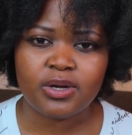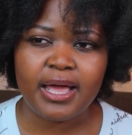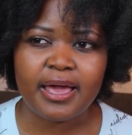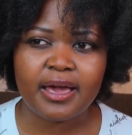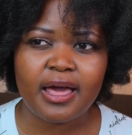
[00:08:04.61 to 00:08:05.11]

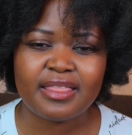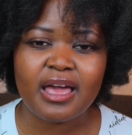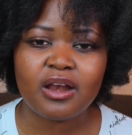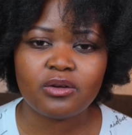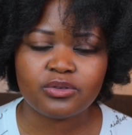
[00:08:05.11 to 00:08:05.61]
Like
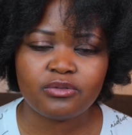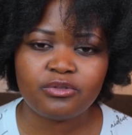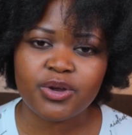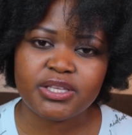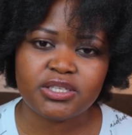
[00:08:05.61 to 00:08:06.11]
there are a lot of
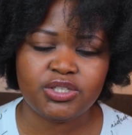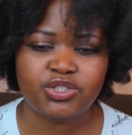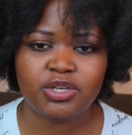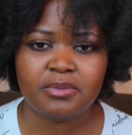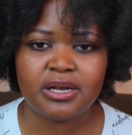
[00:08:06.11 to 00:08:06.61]
words in
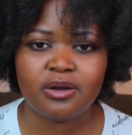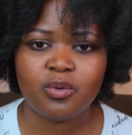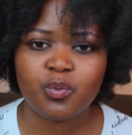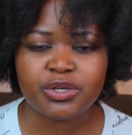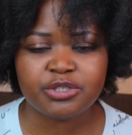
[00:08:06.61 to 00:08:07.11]
German
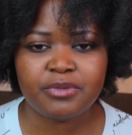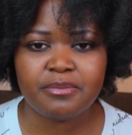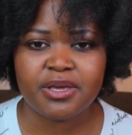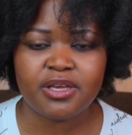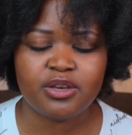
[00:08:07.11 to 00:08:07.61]
which
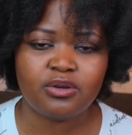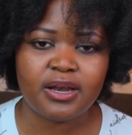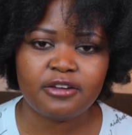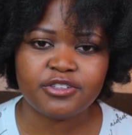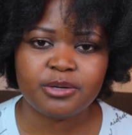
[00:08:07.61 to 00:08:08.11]
maybe in your
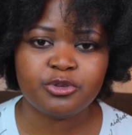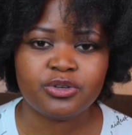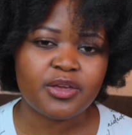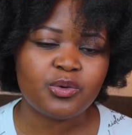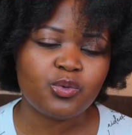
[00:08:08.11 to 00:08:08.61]
lifetime
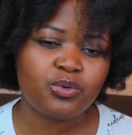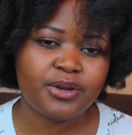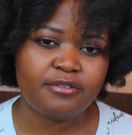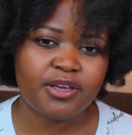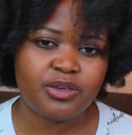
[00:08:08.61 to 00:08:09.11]
like you will
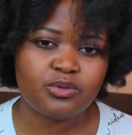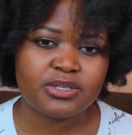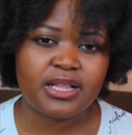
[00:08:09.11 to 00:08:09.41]
never use.